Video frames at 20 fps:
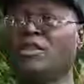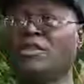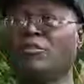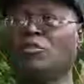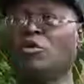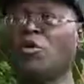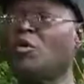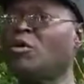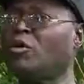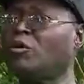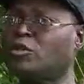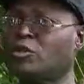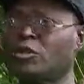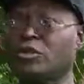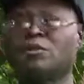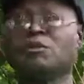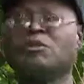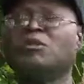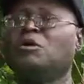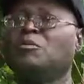So
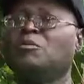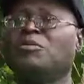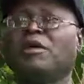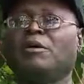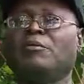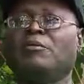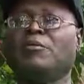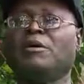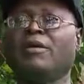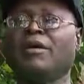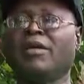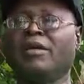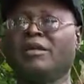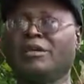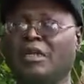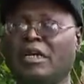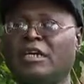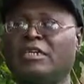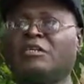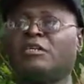name them,
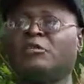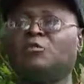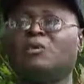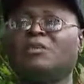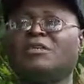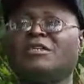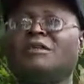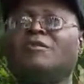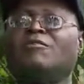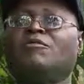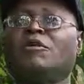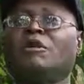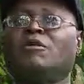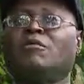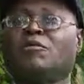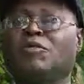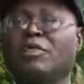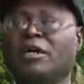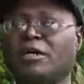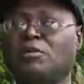just specific
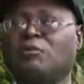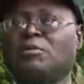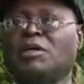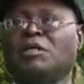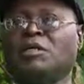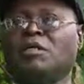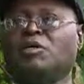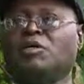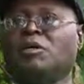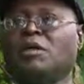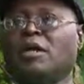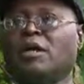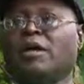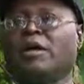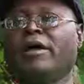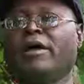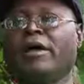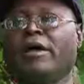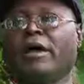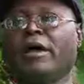for that particular
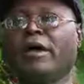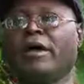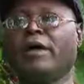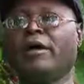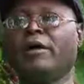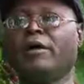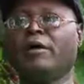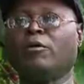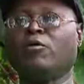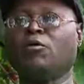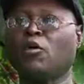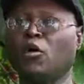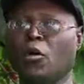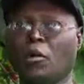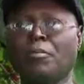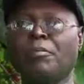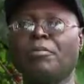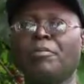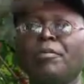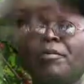
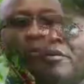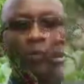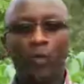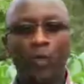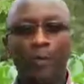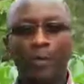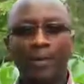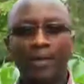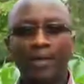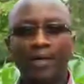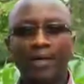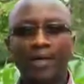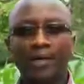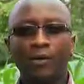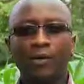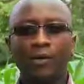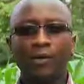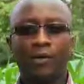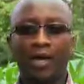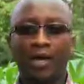crop. We are partnering
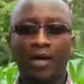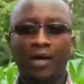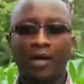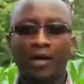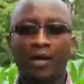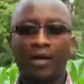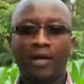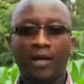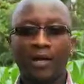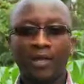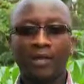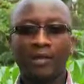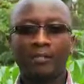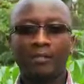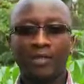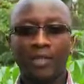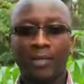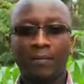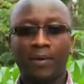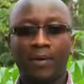with ARM
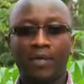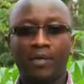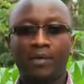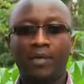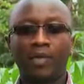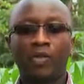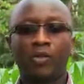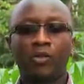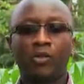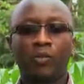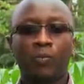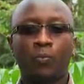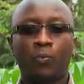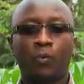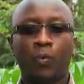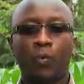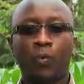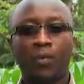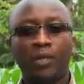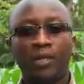Cement to
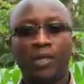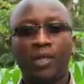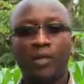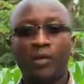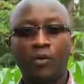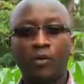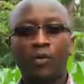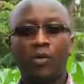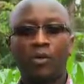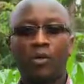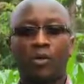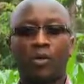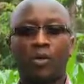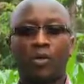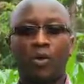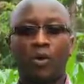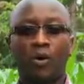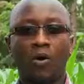promote the use